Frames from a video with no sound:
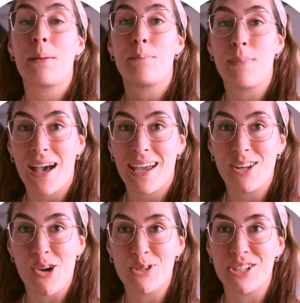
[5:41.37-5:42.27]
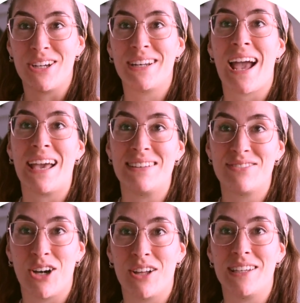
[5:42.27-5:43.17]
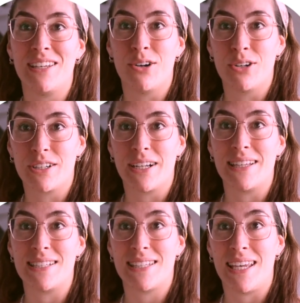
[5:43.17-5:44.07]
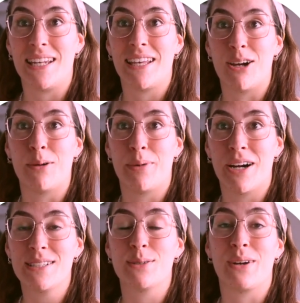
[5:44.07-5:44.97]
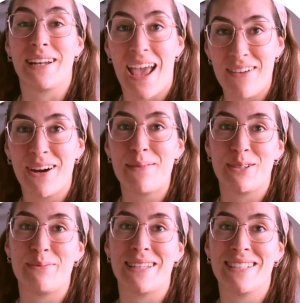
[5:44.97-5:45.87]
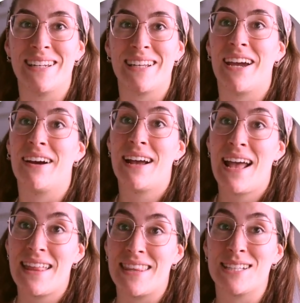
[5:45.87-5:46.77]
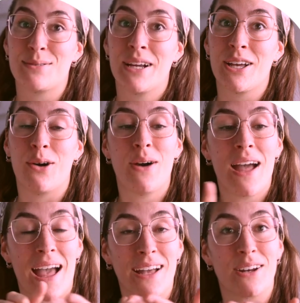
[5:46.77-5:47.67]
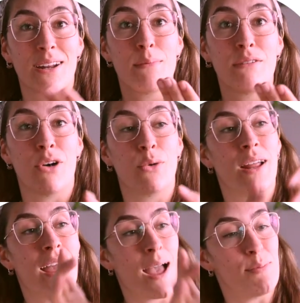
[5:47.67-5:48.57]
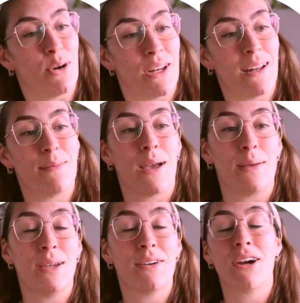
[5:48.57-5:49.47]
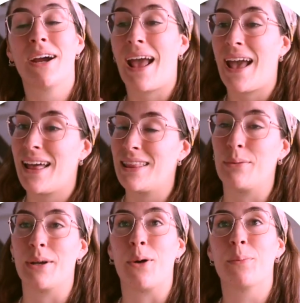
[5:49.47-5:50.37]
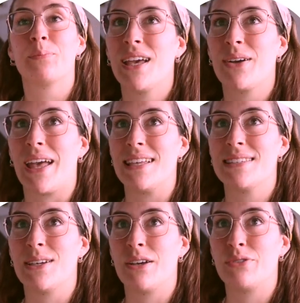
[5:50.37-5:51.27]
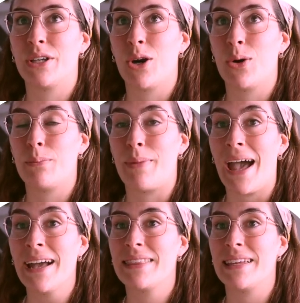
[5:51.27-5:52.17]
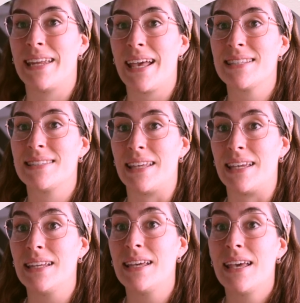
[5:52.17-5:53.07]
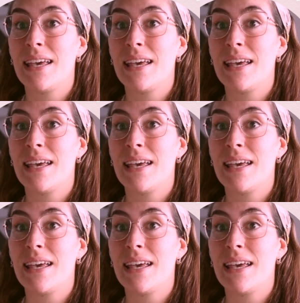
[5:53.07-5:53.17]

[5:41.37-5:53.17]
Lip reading: my Notion, I've got the order in the skincare part. So whenever I'm doing my skincare, that's where I go. I got it in my phone, I put it in my mirror, and there we go. Okay, so if we go back, the next thing